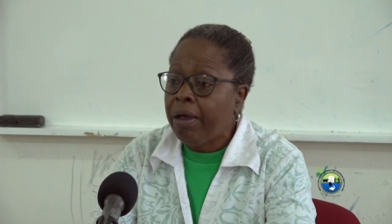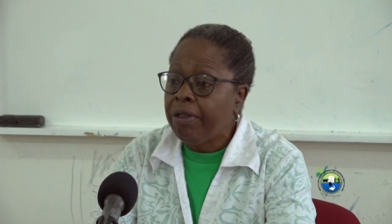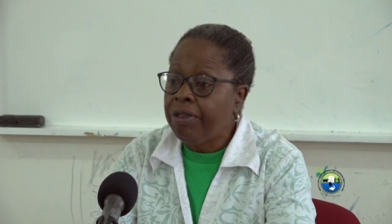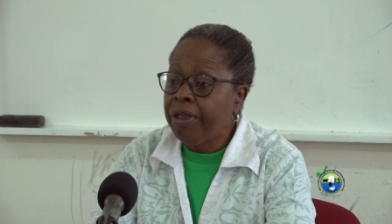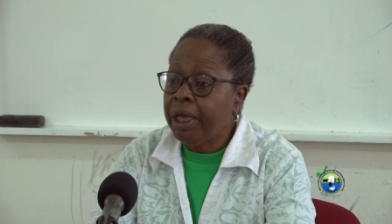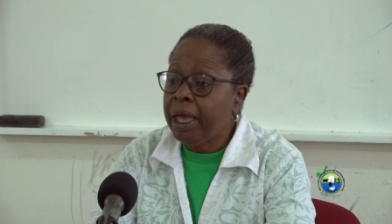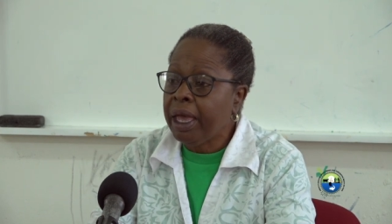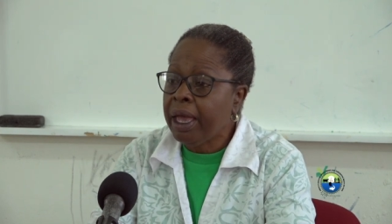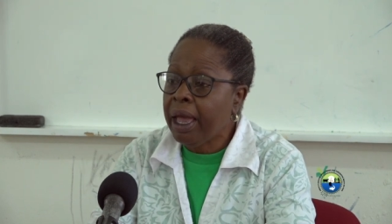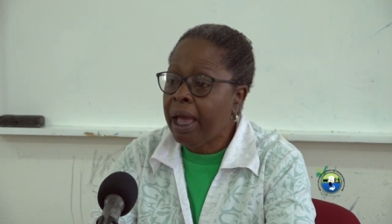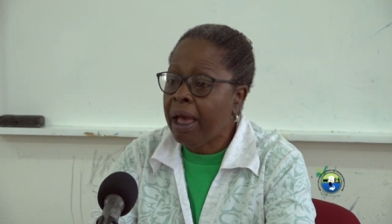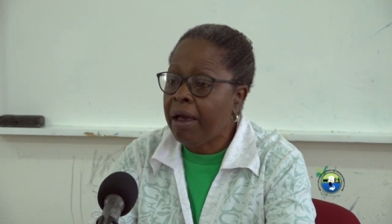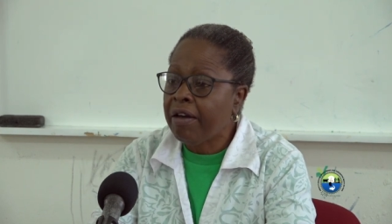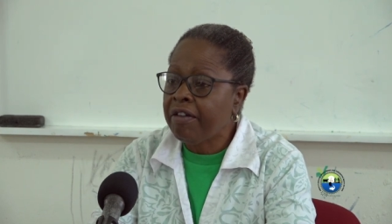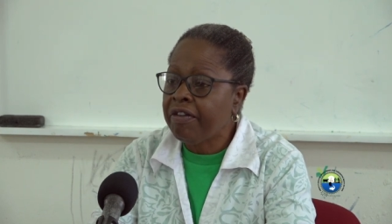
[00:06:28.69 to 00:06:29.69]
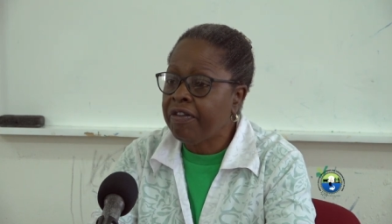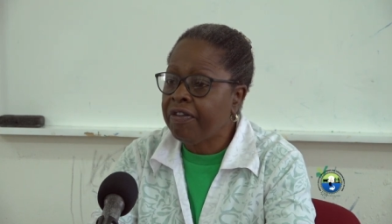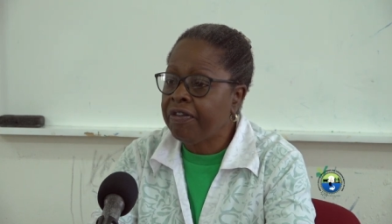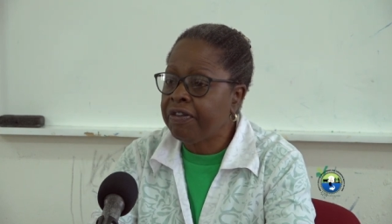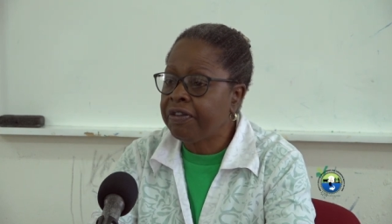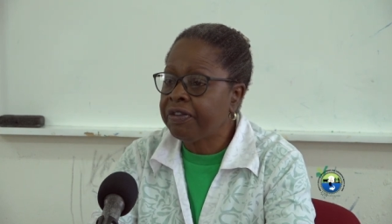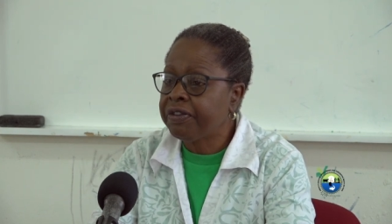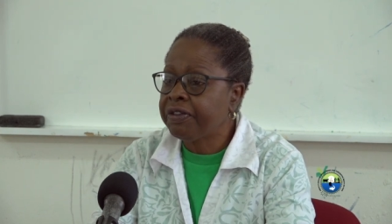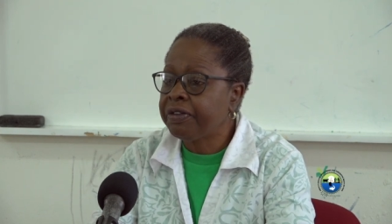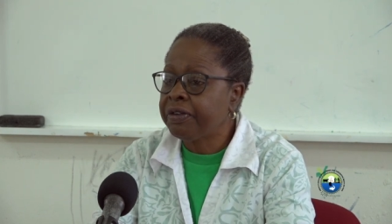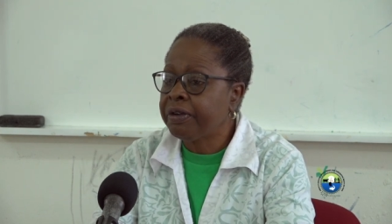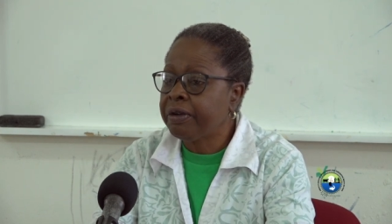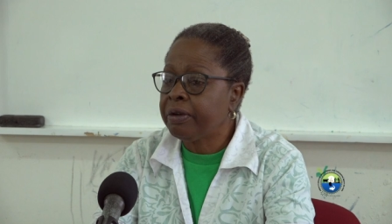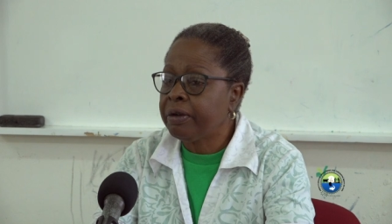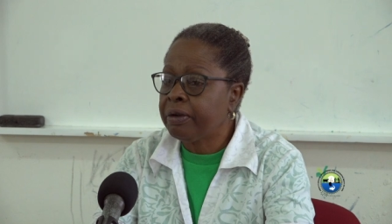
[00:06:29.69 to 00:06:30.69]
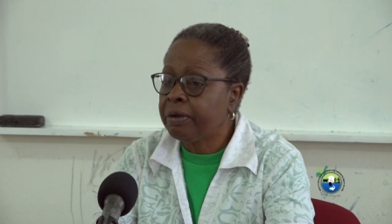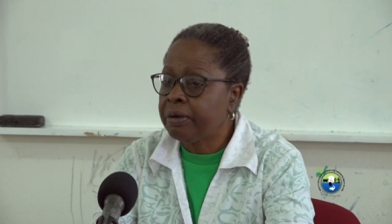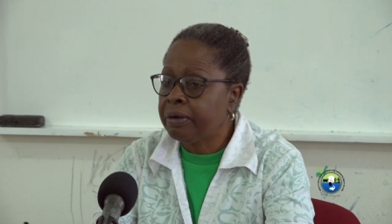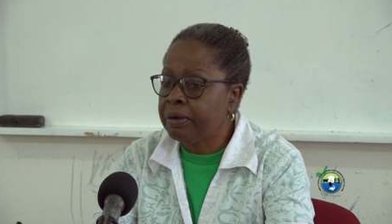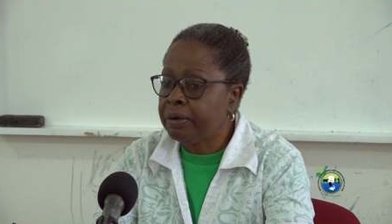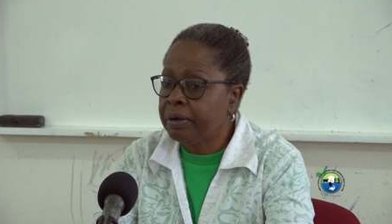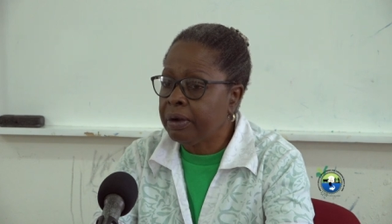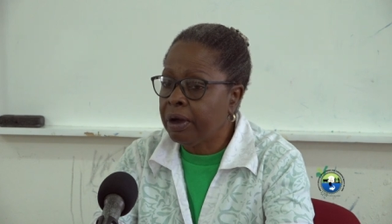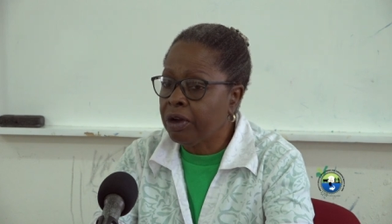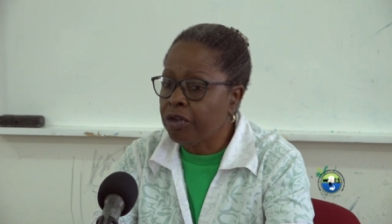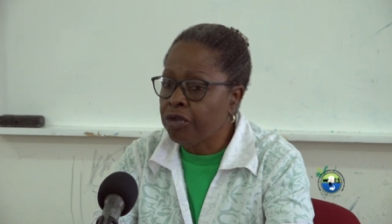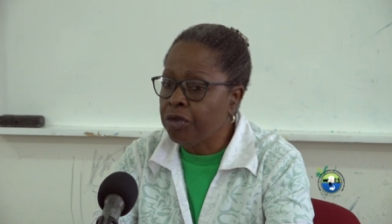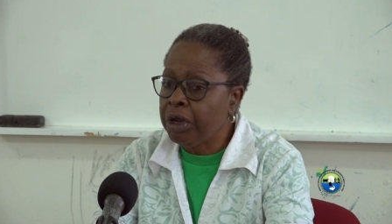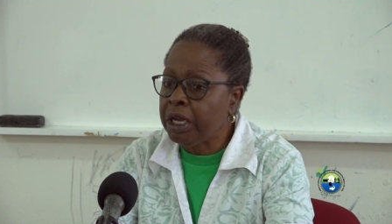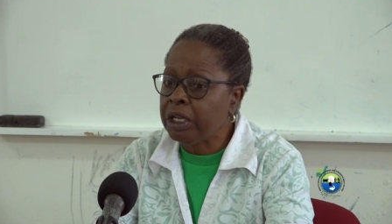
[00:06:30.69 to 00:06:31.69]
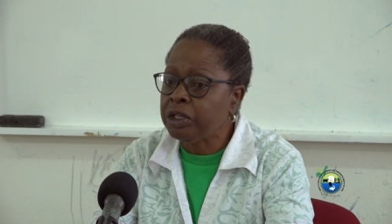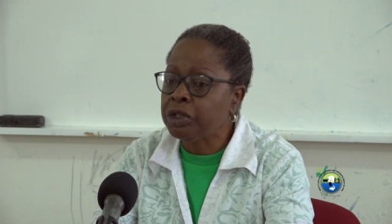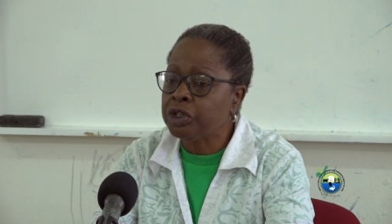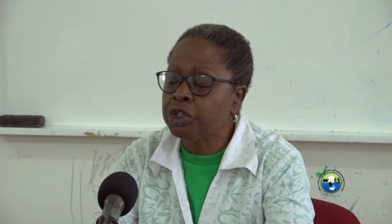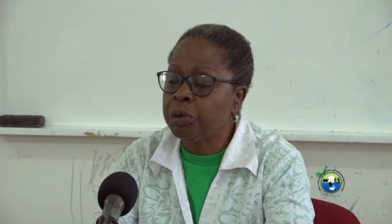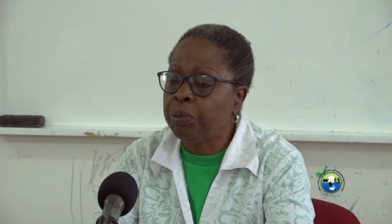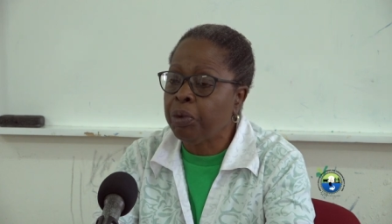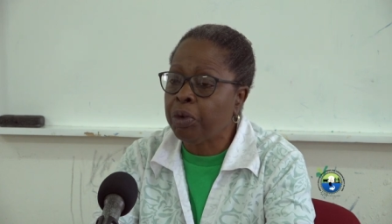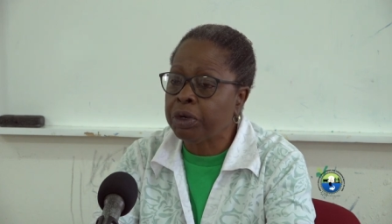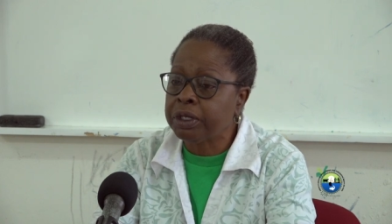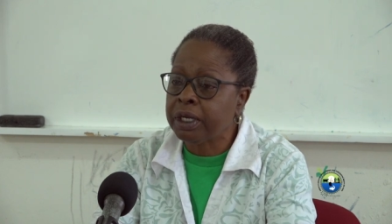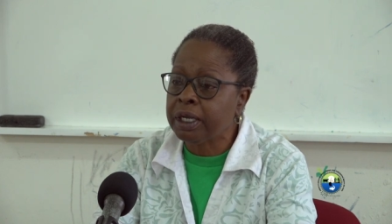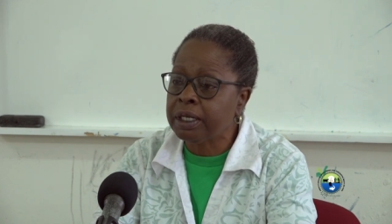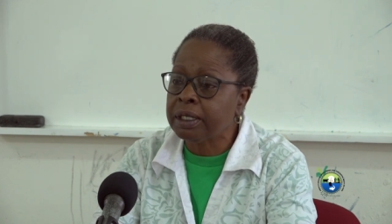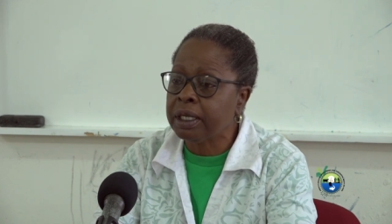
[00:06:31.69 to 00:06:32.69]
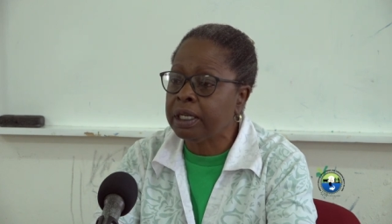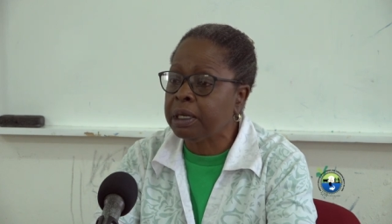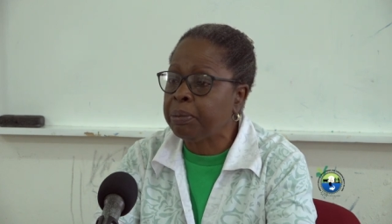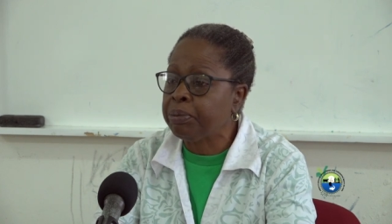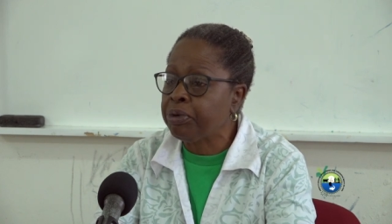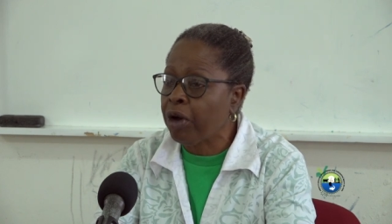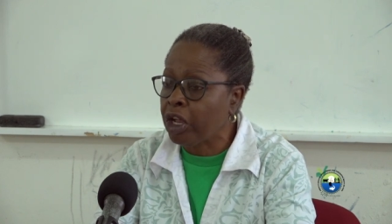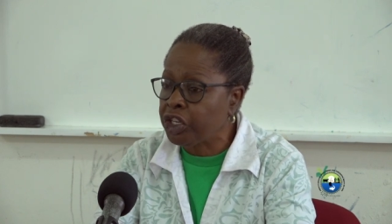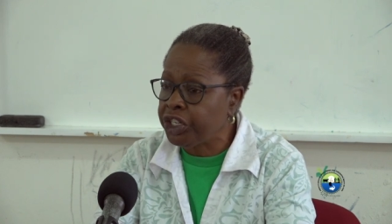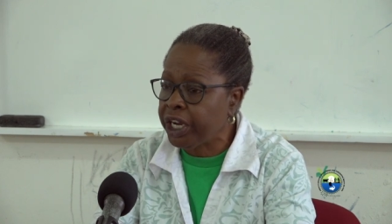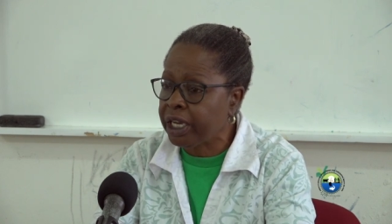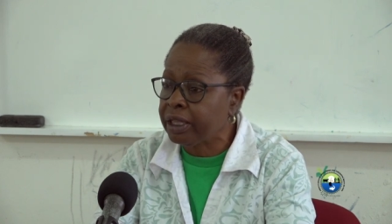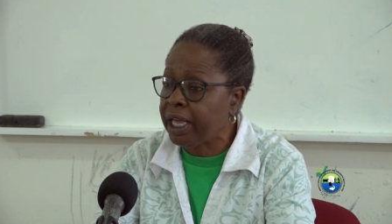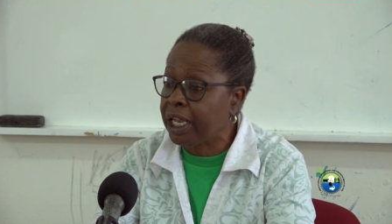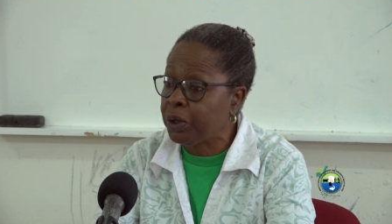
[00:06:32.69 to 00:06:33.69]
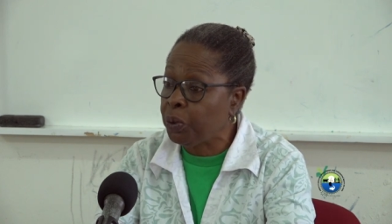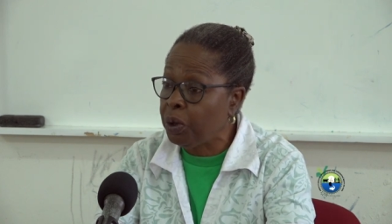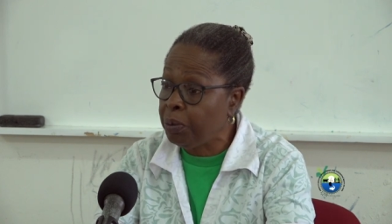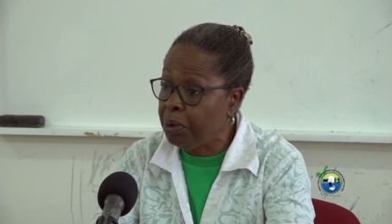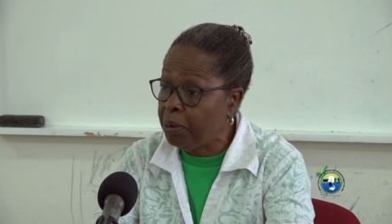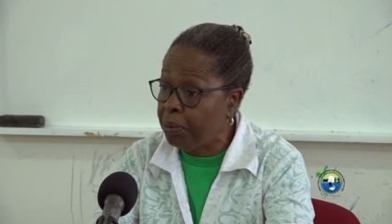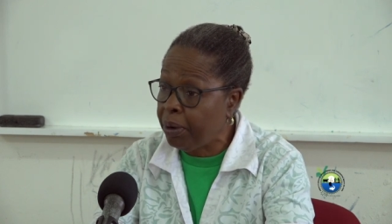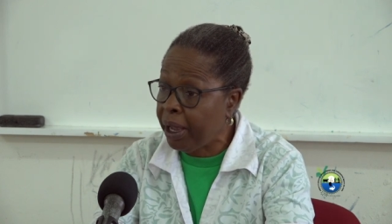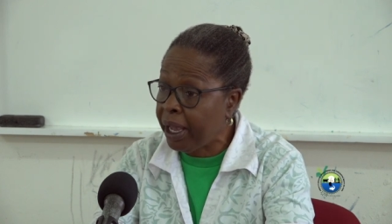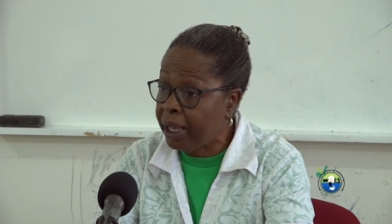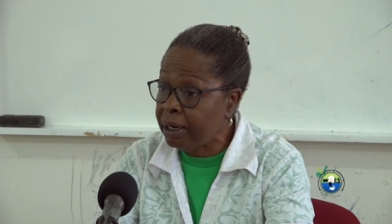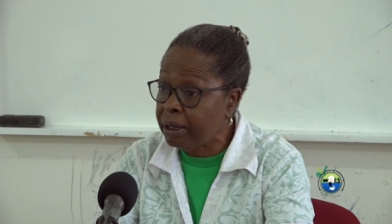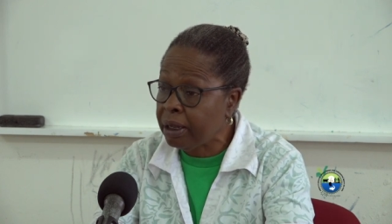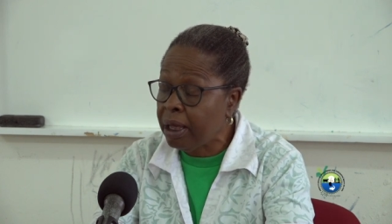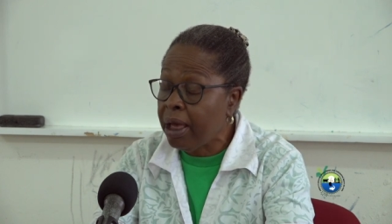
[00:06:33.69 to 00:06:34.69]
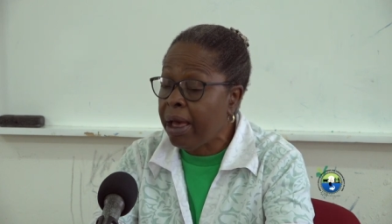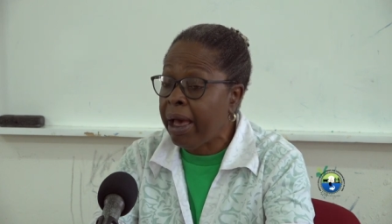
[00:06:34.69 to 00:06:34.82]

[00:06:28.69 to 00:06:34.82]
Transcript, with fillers: They have agreed to support us in a project that we prepared,